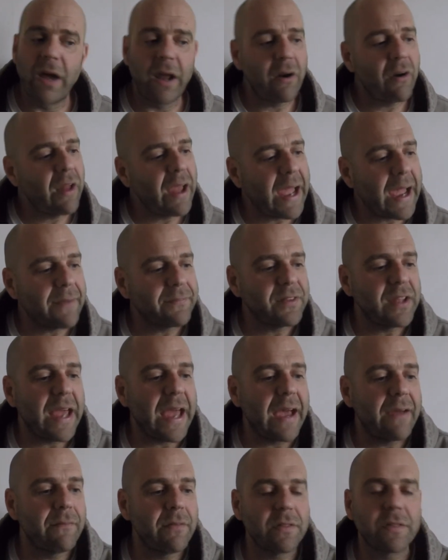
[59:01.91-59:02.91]
I don't have to
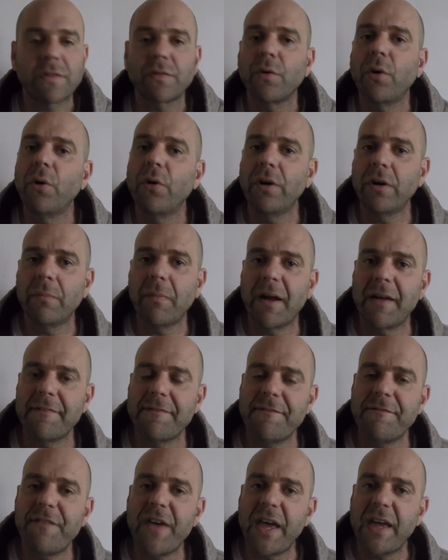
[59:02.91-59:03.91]
have it thrown in my
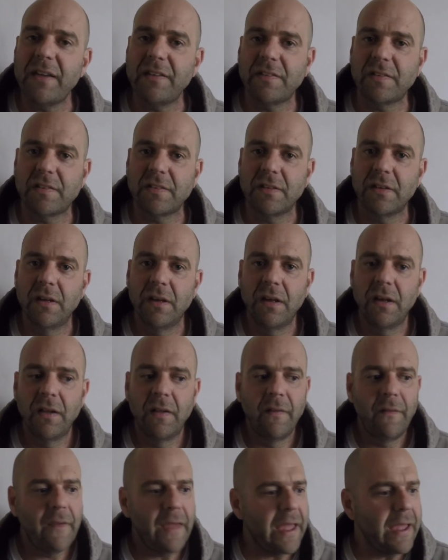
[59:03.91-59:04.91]
face
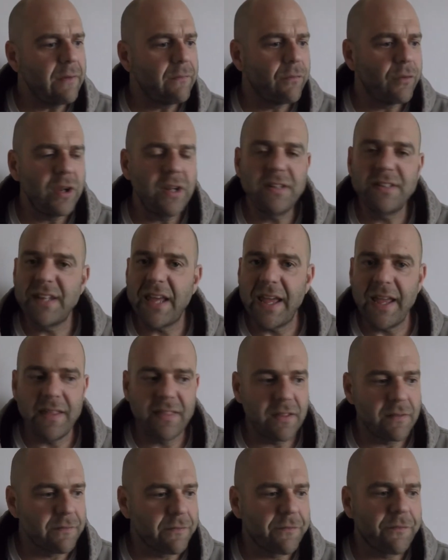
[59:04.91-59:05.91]
every
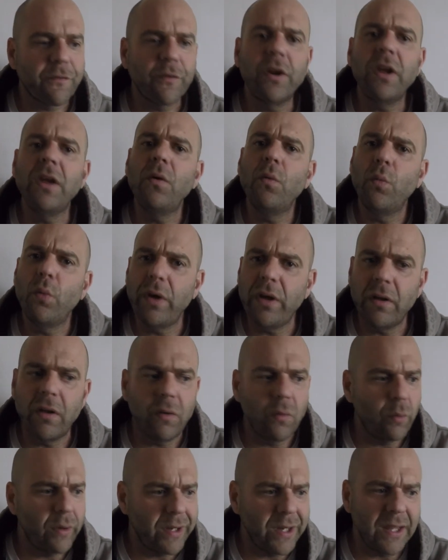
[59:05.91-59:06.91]
day that free
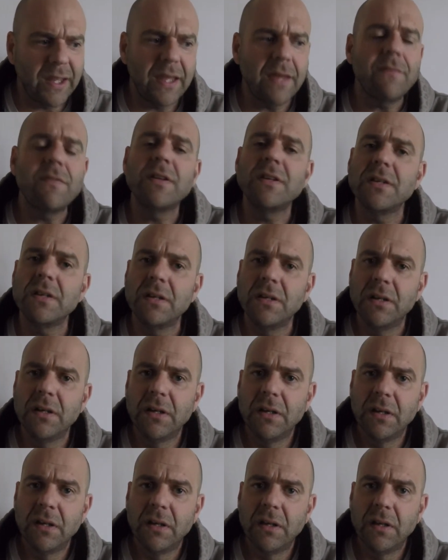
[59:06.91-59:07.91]
will, when given
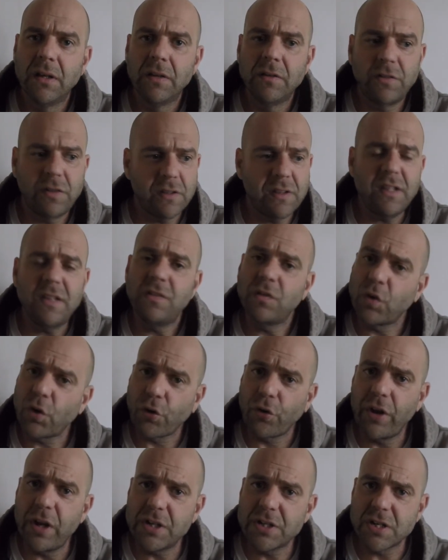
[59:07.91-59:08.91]
to these
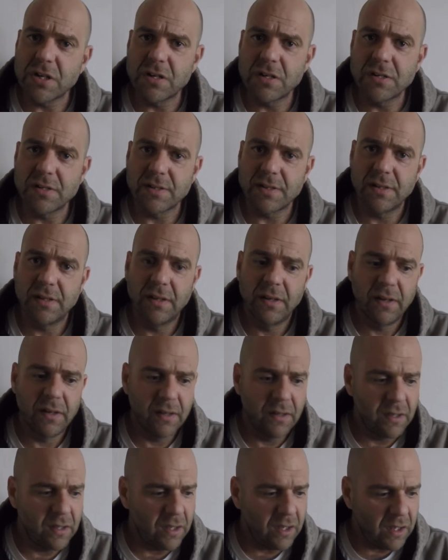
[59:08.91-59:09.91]
creatures,
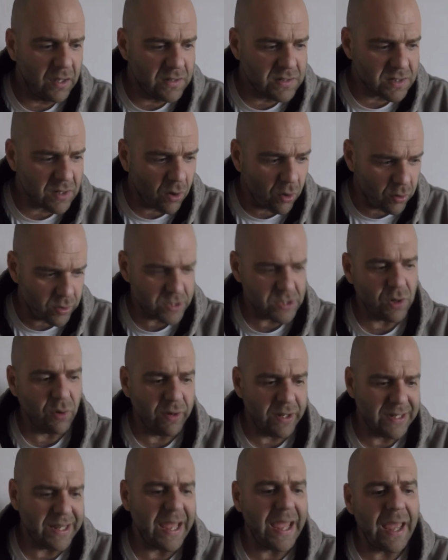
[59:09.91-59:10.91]
is always
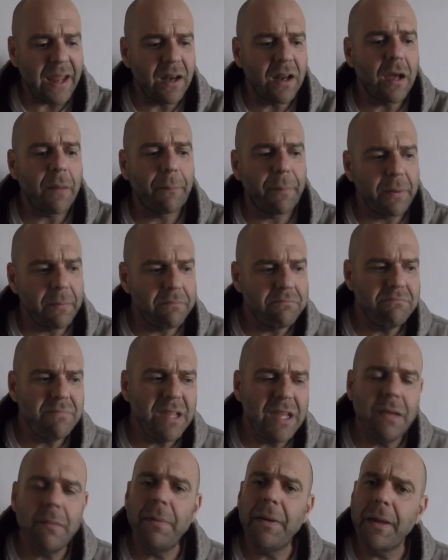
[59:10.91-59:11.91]
going to end up in
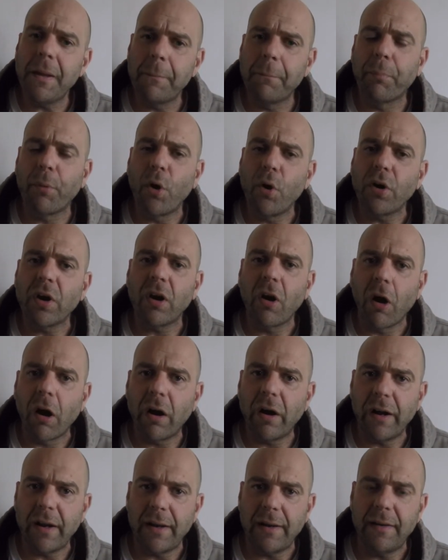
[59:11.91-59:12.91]
me being
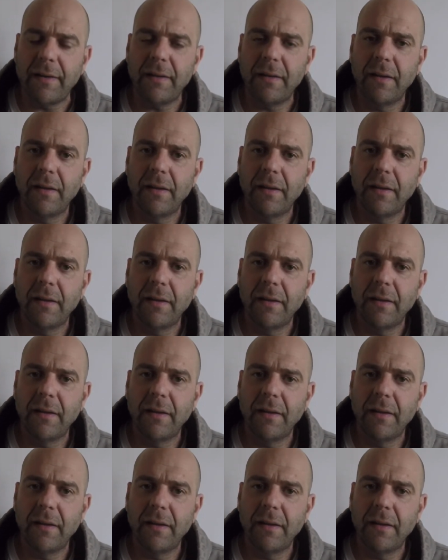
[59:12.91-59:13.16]
brokenhearted.